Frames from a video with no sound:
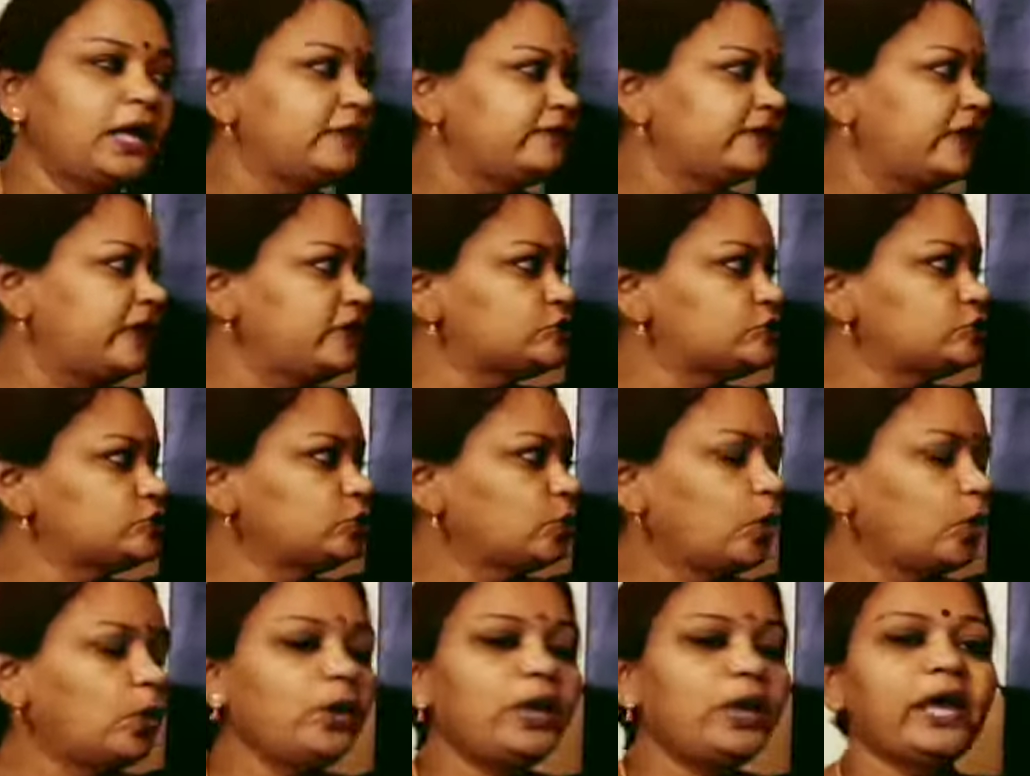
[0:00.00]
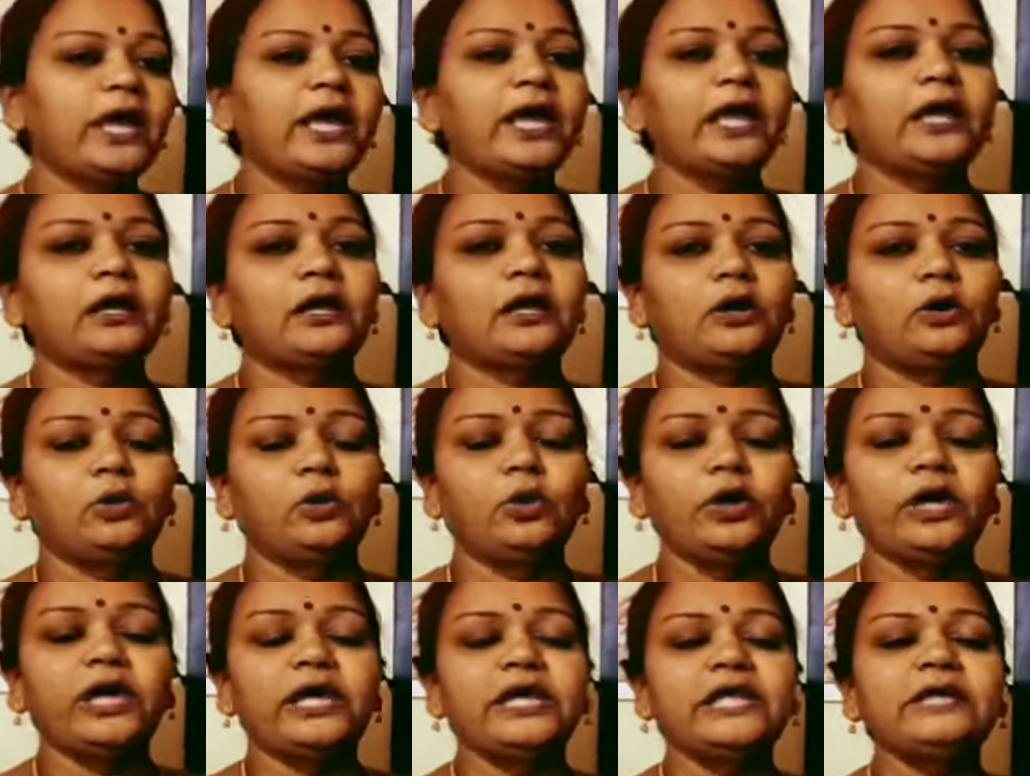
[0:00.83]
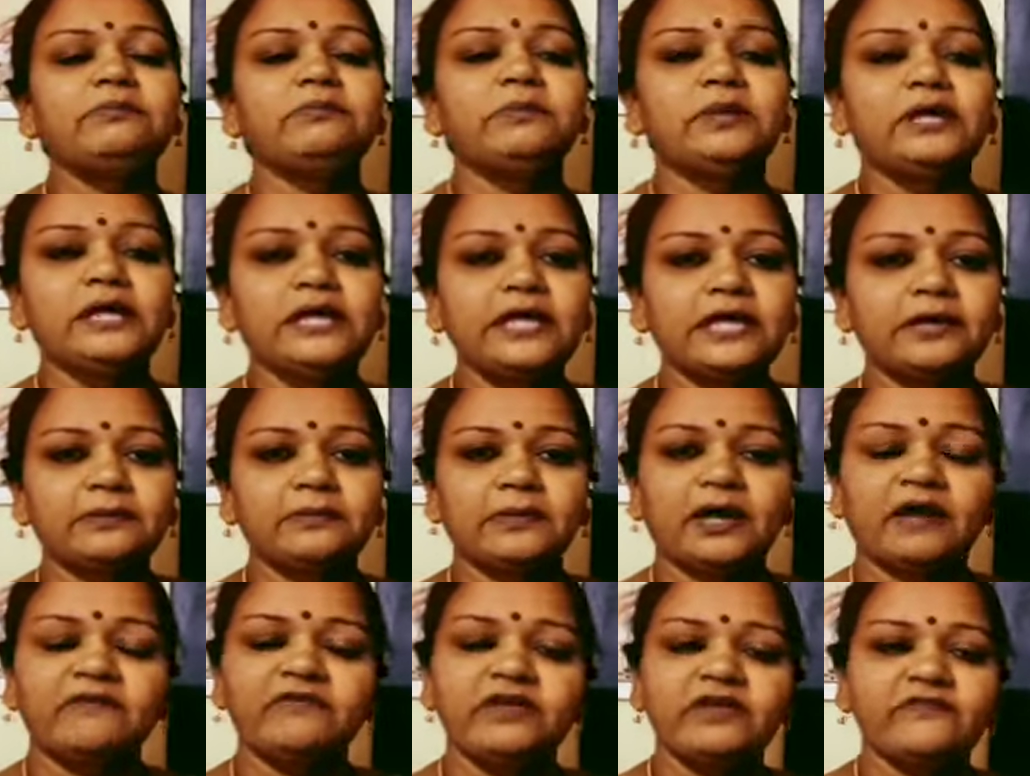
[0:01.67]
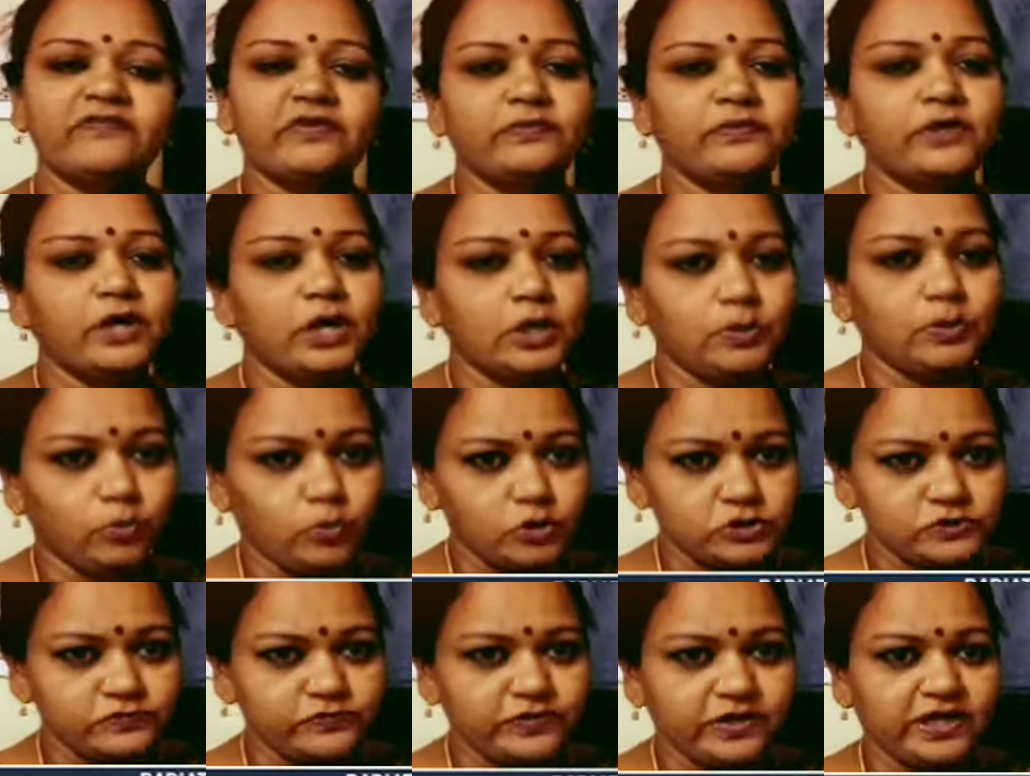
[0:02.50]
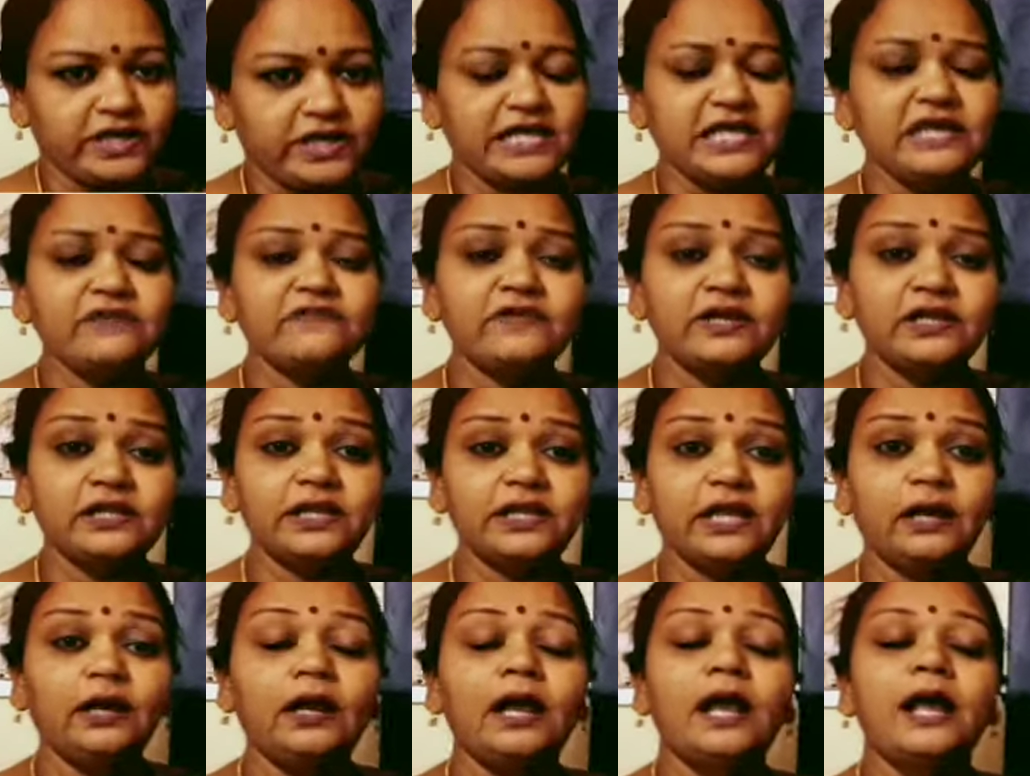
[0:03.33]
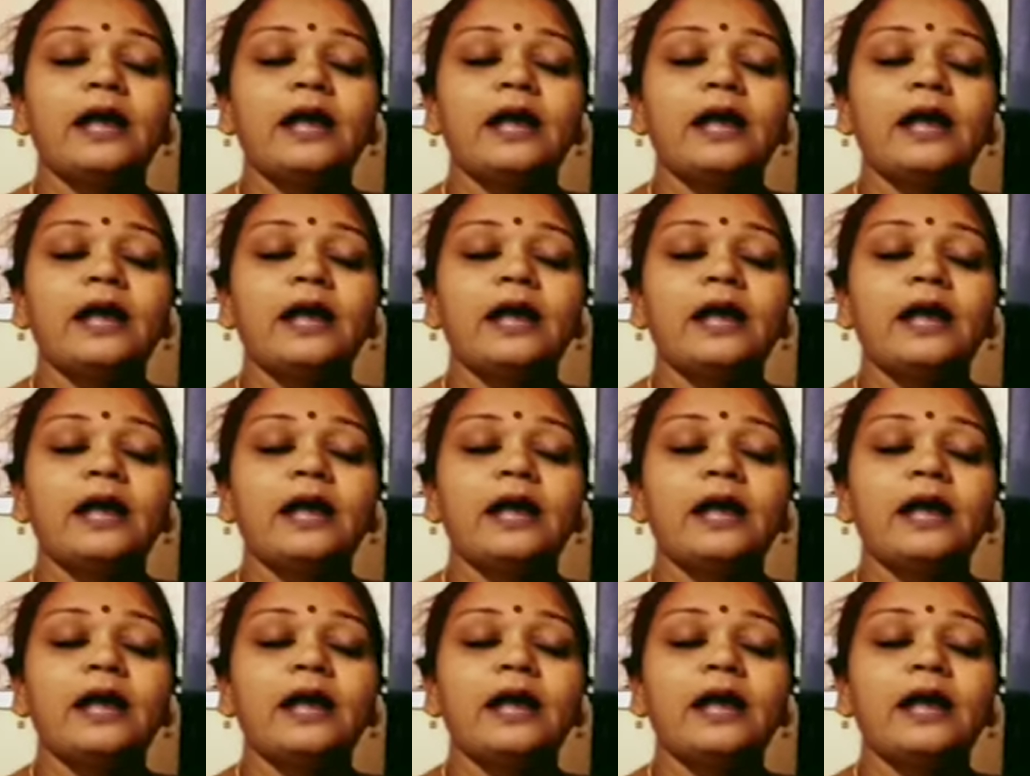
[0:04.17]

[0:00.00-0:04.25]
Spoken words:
There is no air or no any medium away from the atmosphere. Even then,